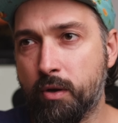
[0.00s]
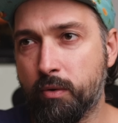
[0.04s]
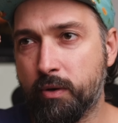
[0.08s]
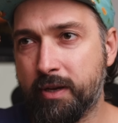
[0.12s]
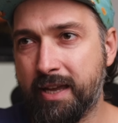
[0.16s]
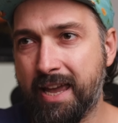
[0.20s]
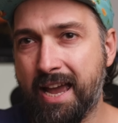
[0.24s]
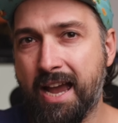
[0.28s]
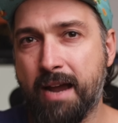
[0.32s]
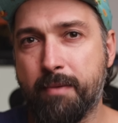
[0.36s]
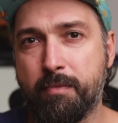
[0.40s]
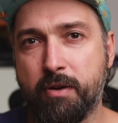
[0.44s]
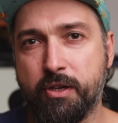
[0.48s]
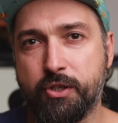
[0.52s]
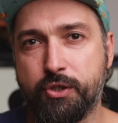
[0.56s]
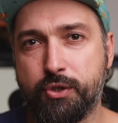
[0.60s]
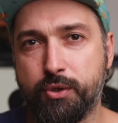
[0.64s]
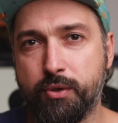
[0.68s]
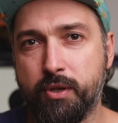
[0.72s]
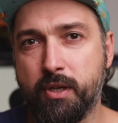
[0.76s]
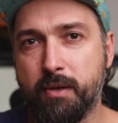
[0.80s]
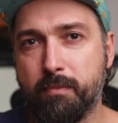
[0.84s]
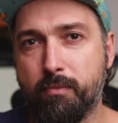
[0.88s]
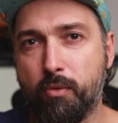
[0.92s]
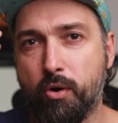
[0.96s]
camera
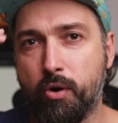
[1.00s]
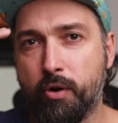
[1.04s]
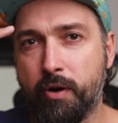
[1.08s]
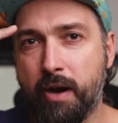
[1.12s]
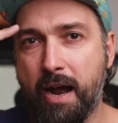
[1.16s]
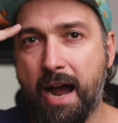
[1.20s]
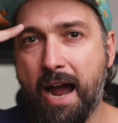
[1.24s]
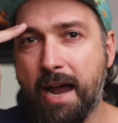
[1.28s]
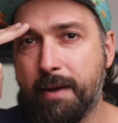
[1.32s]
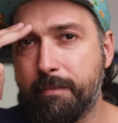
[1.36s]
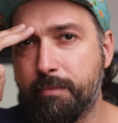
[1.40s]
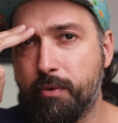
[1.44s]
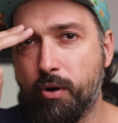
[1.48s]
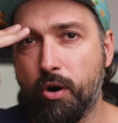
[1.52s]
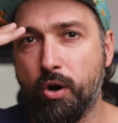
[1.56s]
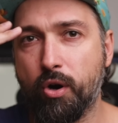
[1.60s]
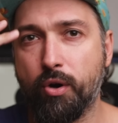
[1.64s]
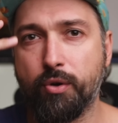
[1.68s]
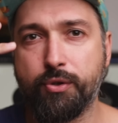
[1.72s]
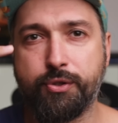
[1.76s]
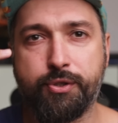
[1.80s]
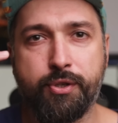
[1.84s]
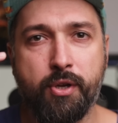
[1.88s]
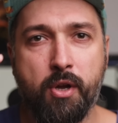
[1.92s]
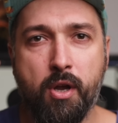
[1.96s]
shooting more
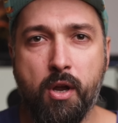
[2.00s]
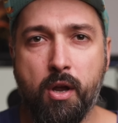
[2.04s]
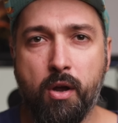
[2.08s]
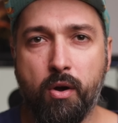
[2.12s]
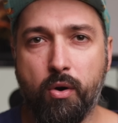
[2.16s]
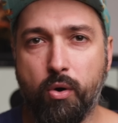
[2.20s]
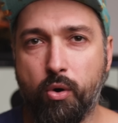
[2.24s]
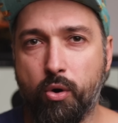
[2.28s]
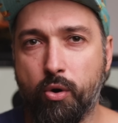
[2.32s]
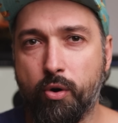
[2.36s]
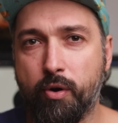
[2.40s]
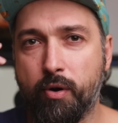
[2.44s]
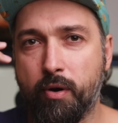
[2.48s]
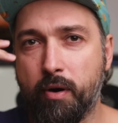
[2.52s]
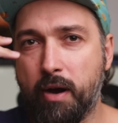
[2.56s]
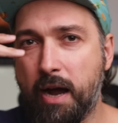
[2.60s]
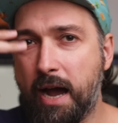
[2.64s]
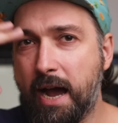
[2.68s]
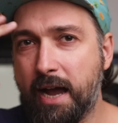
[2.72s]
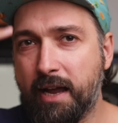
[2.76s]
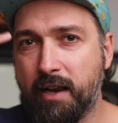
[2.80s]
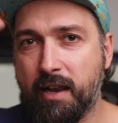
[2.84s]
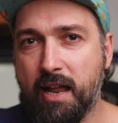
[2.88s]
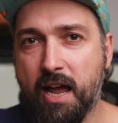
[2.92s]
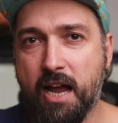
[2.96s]
eyebrows or
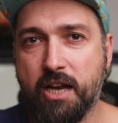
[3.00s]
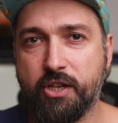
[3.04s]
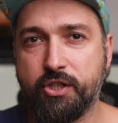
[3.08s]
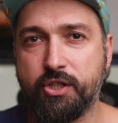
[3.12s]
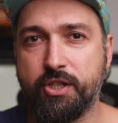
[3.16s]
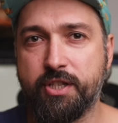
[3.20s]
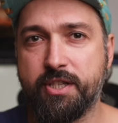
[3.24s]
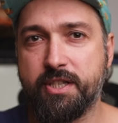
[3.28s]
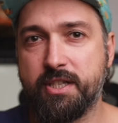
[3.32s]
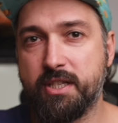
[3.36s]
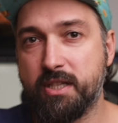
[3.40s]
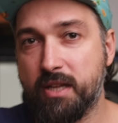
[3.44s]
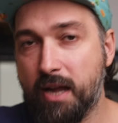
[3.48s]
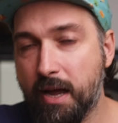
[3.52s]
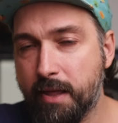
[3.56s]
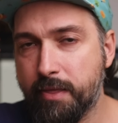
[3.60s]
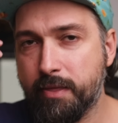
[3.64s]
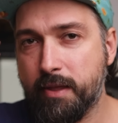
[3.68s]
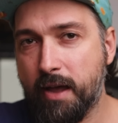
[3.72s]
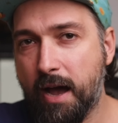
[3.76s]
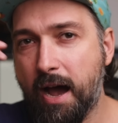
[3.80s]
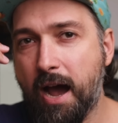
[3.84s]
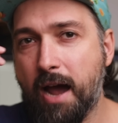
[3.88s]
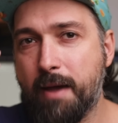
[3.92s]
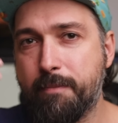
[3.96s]
eyelashes than
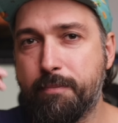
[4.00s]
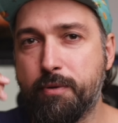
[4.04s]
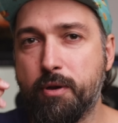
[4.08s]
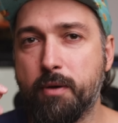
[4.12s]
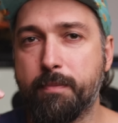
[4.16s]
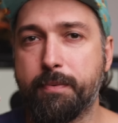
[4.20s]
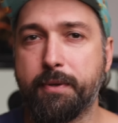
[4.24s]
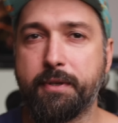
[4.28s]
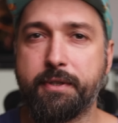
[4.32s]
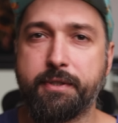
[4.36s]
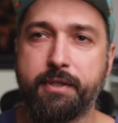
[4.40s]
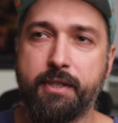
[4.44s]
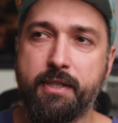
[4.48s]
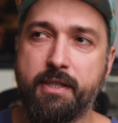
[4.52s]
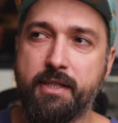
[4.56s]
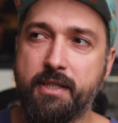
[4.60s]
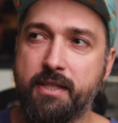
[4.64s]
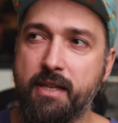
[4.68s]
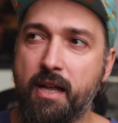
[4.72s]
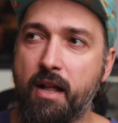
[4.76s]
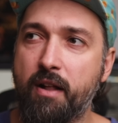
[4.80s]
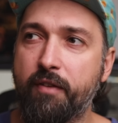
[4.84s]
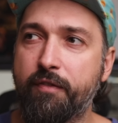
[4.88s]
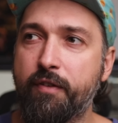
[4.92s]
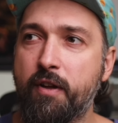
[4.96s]
the eye pupils
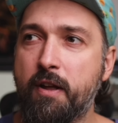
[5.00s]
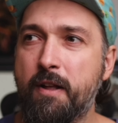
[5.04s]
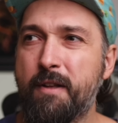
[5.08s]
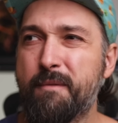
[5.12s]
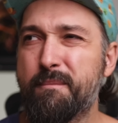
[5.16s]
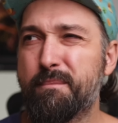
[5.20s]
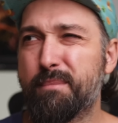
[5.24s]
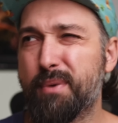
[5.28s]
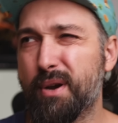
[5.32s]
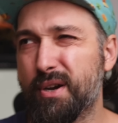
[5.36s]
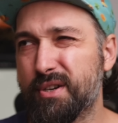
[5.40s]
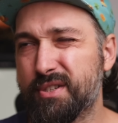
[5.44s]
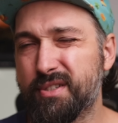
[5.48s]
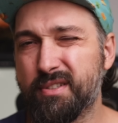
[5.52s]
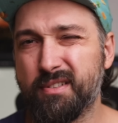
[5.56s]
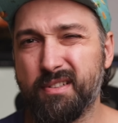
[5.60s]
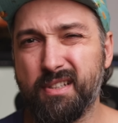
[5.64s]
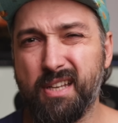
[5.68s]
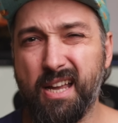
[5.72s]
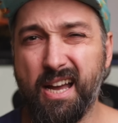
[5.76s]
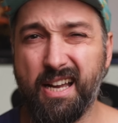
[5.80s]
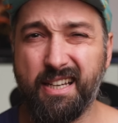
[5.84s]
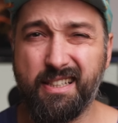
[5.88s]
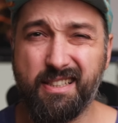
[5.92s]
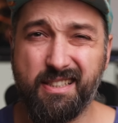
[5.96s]
itself.
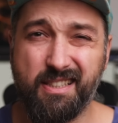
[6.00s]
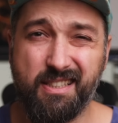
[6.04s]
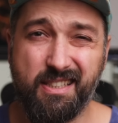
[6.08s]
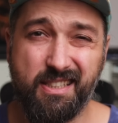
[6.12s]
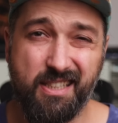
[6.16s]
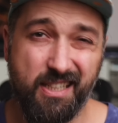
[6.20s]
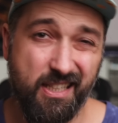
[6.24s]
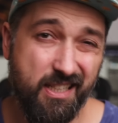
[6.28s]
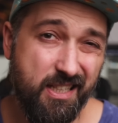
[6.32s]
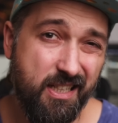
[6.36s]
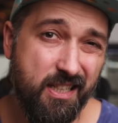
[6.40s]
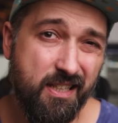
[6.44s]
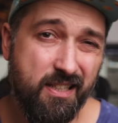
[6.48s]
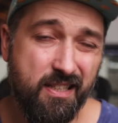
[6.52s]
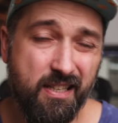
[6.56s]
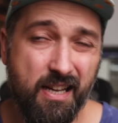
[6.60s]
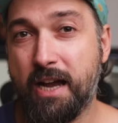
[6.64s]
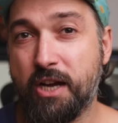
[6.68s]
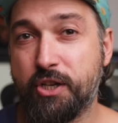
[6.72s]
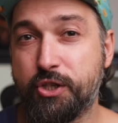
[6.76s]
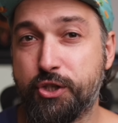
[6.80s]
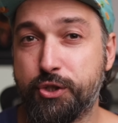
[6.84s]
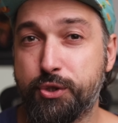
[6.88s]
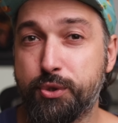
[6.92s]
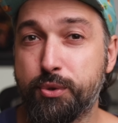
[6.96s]
Personally, I didn't.
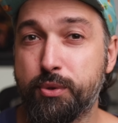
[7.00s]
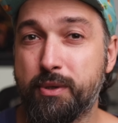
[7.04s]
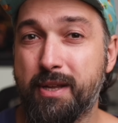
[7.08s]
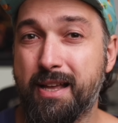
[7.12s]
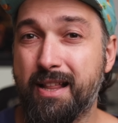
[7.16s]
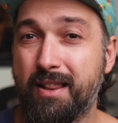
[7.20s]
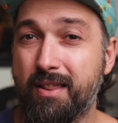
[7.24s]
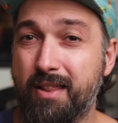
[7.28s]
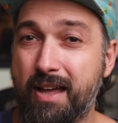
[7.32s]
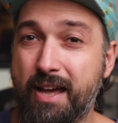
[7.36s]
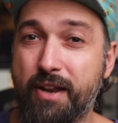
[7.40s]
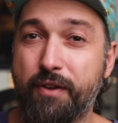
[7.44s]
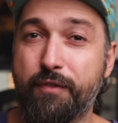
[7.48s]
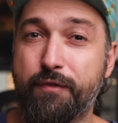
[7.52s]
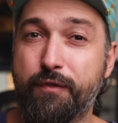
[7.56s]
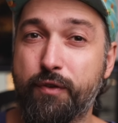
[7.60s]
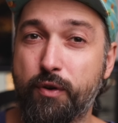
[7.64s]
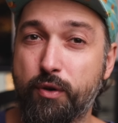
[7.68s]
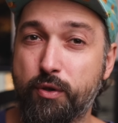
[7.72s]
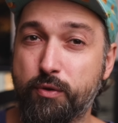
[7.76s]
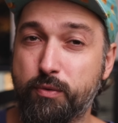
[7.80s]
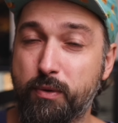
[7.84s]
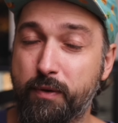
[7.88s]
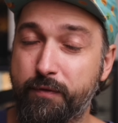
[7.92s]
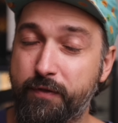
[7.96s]
I shoot a lot of
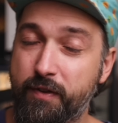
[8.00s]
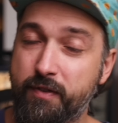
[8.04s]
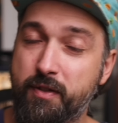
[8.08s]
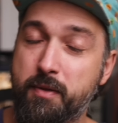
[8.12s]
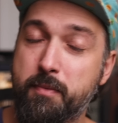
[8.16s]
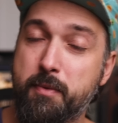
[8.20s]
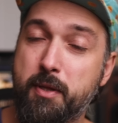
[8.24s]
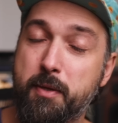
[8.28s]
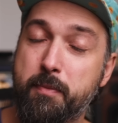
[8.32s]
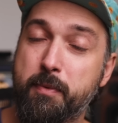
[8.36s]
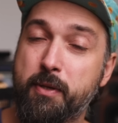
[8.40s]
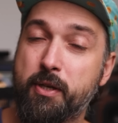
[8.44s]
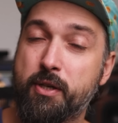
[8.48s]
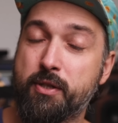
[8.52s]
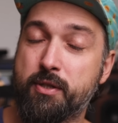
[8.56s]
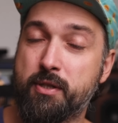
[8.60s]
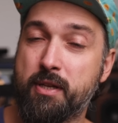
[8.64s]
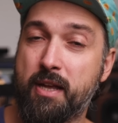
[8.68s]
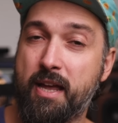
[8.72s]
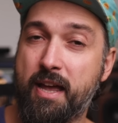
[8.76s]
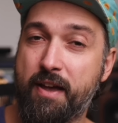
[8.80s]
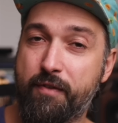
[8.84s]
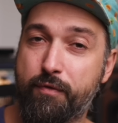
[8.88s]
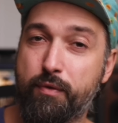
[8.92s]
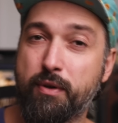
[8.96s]
photos with 50mm
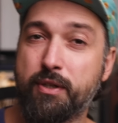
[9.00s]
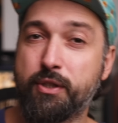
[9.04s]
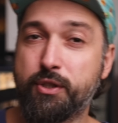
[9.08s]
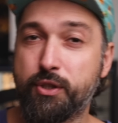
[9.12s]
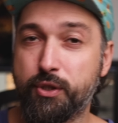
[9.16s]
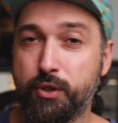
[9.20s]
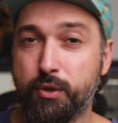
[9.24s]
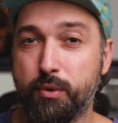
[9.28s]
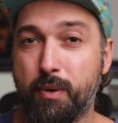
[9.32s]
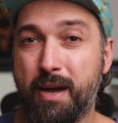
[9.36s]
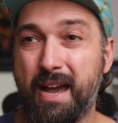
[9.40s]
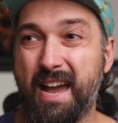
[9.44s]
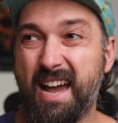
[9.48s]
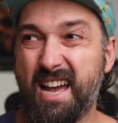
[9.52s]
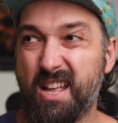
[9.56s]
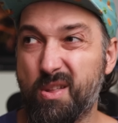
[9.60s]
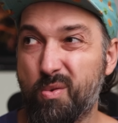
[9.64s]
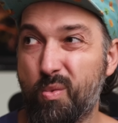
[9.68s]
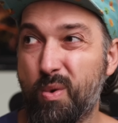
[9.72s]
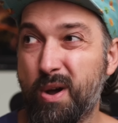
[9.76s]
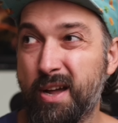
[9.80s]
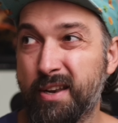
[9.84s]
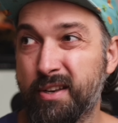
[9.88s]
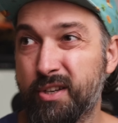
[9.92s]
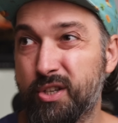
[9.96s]
f1.2 at
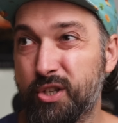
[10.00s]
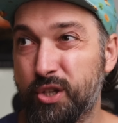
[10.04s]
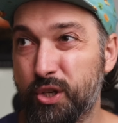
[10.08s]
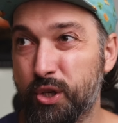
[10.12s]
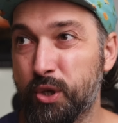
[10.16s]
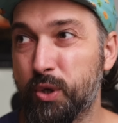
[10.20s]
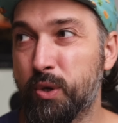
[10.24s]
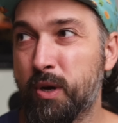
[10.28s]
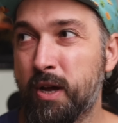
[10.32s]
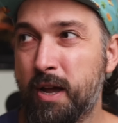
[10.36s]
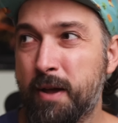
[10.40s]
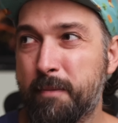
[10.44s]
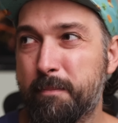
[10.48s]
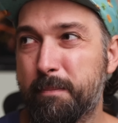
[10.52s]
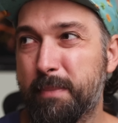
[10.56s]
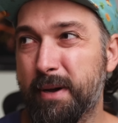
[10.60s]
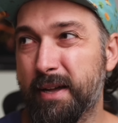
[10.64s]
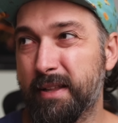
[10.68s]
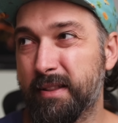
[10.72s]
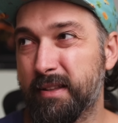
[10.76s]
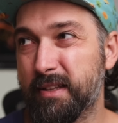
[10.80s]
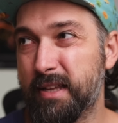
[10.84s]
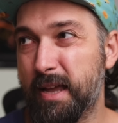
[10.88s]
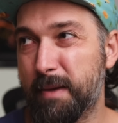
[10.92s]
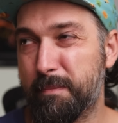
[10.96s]
1.2,
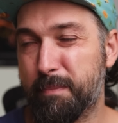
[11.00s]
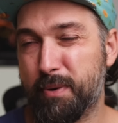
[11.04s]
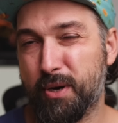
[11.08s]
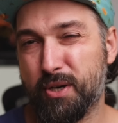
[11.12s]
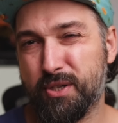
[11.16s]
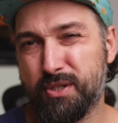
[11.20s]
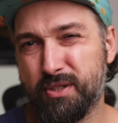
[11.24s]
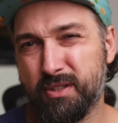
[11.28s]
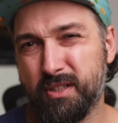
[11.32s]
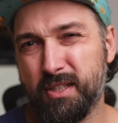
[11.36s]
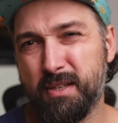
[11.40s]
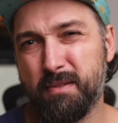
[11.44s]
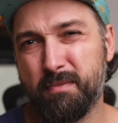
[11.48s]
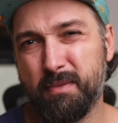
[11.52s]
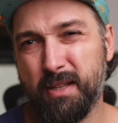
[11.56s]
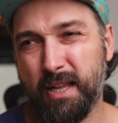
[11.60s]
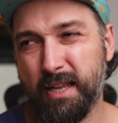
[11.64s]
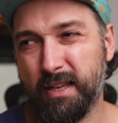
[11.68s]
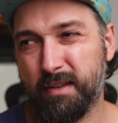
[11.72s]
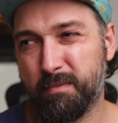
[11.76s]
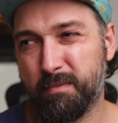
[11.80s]
but yeah, personally, like